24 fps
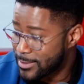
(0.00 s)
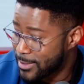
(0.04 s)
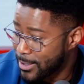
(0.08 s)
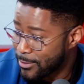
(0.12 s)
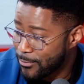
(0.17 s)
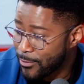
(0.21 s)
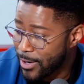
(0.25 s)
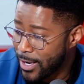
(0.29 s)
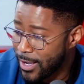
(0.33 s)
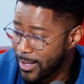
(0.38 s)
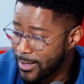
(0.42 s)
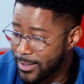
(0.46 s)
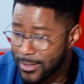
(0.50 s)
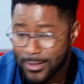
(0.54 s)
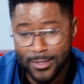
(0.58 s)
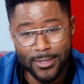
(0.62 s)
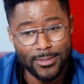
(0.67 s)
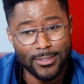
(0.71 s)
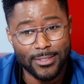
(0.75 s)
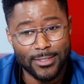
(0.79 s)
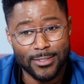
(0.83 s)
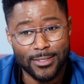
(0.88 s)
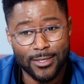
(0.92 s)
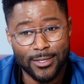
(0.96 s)
at Randy,
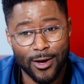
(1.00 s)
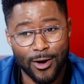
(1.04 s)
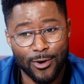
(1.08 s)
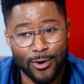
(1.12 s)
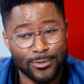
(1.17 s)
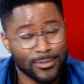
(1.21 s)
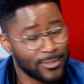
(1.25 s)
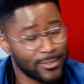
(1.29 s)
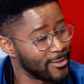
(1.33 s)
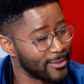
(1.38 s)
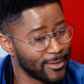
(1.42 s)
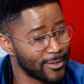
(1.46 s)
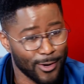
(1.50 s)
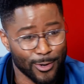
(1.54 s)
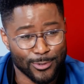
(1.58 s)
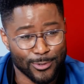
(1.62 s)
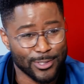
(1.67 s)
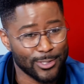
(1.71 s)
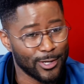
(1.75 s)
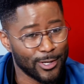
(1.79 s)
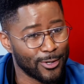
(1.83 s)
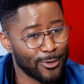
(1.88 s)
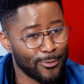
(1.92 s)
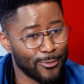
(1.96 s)
looked at the coach.
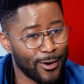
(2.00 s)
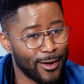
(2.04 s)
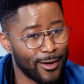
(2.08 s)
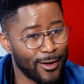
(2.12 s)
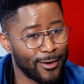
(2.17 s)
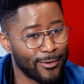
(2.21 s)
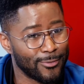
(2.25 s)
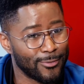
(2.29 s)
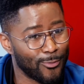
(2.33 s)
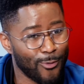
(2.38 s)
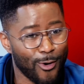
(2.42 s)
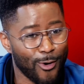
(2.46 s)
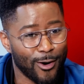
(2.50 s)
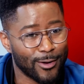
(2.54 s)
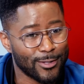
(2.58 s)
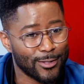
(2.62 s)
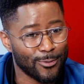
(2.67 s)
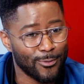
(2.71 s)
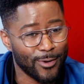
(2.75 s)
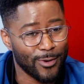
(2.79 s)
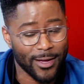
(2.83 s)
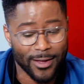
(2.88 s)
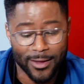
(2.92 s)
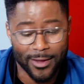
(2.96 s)
Coach turned around,
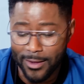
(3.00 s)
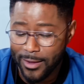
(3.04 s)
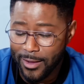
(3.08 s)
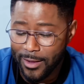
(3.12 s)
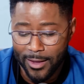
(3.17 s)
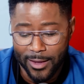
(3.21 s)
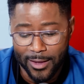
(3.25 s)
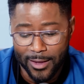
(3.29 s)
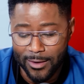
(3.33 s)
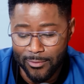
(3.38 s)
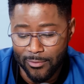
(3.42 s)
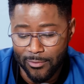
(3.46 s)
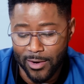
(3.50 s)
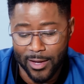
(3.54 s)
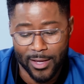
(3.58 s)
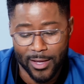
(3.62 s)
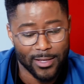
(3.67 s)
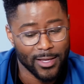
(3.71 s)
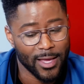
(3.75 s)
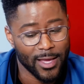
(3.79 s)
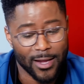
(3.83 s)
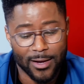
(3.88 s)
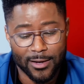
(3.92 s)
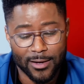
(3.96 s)
walked away, and
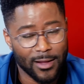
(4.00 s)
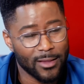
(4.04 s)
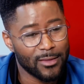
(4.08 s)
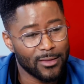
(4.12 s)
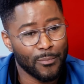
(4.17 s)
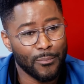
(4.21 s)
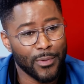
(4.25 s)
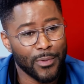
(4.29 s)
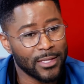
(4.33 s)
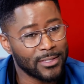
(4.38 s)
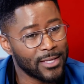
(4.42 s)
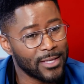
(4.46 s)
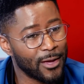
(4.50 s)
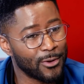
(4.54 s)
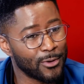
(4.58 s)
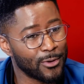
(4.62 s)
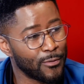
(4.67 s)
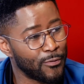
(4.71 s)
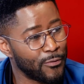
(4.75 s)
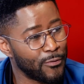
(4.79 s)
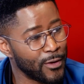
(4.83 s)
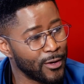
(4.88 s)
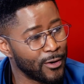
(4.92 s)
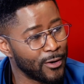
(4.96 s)
Randy had another big day
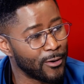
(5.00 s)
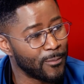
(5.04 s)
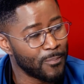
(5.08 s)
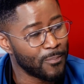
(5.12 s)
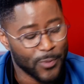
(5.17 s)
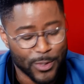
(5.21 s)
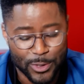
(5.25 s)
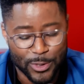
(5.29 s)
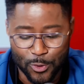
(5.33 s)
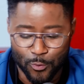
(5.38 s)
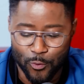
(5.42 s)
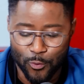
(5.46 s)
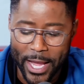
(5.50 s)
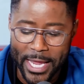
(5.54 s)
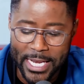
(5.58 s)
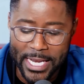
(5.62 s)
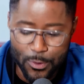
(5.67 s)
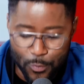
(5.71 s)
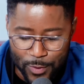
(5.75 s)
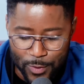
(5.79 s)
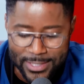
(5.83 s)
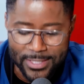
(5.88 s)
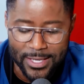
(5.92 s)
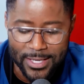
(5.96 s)
on the field. So
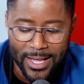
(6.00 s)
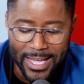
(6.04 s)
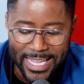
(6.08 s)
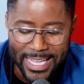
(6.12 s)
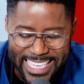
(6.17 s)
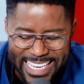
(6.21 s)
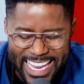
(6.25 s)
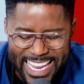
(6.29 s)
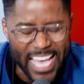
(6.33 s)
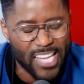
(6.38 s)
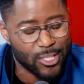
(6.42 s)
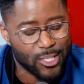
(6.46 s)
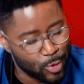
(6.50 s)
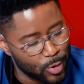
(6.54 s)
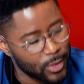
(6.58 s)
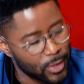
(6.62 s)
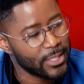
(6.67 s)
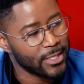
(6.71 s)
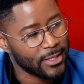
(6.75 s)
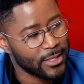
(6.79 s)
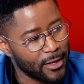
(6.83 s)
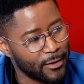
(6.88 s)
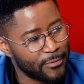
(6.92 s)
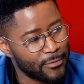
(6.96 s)
Randy was
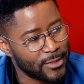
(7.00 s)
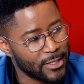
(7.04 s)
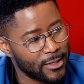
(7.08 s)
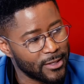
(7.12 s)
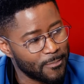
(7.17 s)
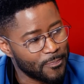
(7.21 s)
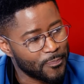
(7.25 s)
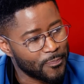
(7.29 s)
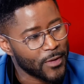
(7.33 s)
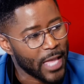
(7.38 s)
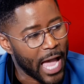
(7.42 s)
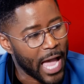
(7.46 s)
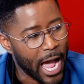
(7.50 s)
naturally gifted. Yeah,